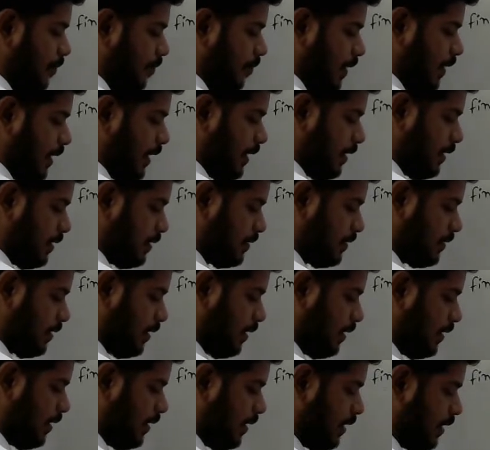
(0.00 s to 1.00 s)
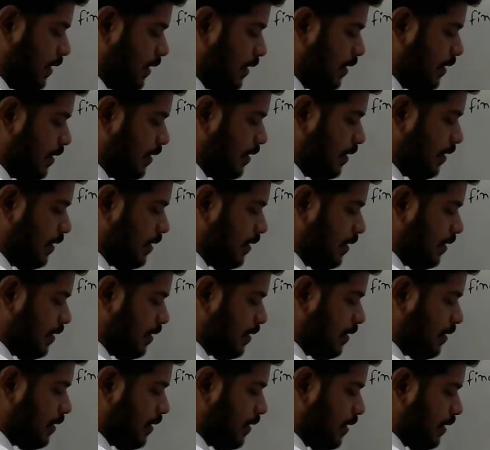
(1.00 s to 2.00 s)
minus 30,
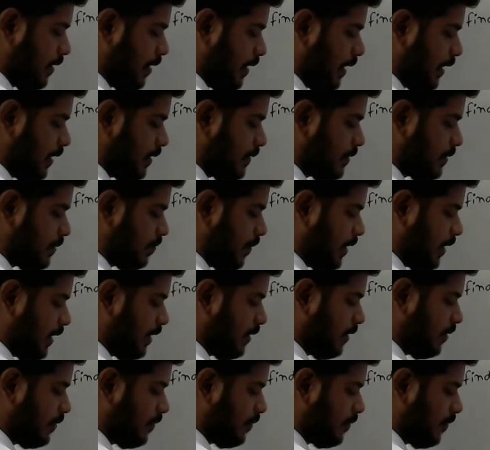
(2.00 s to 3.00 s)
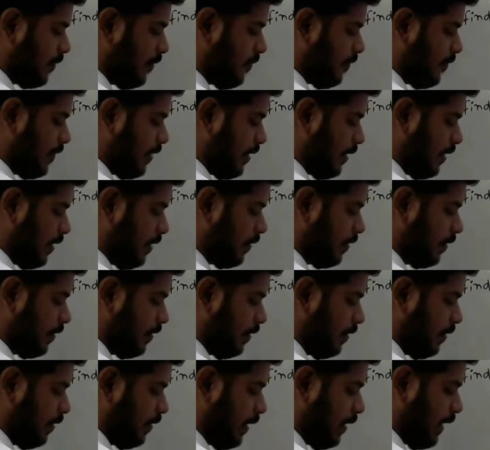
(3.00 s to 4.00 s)
3x minus 15,
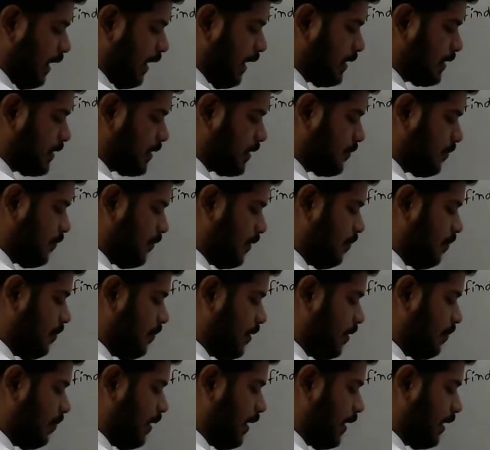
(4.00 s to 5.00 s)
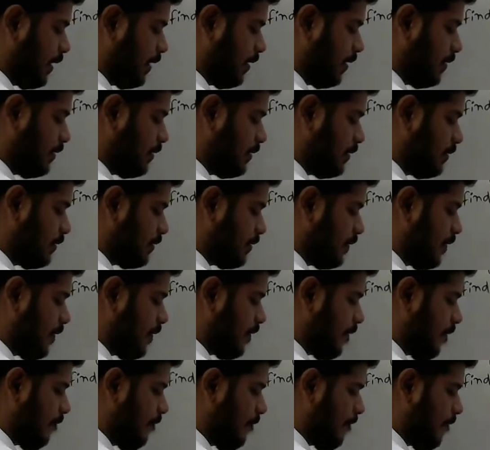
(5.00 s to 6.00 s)
x will be minus
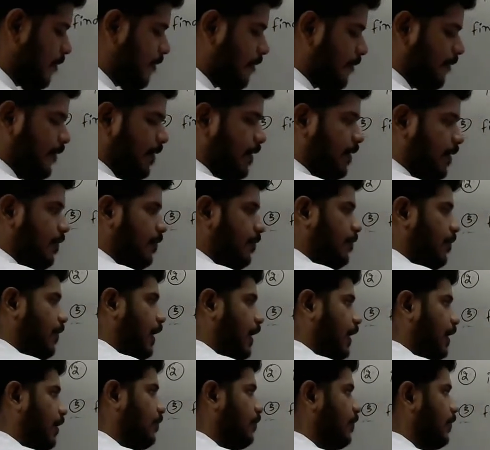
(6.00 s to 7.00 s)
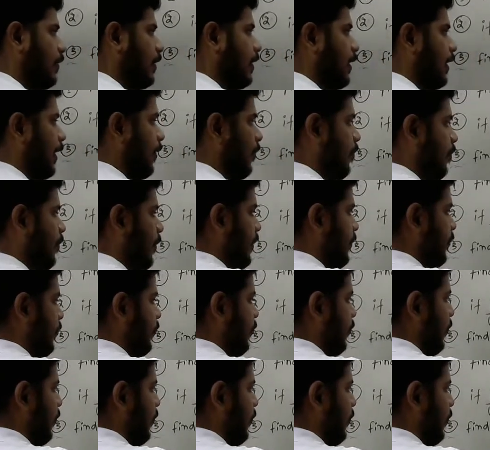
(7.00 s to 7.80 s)
5. It means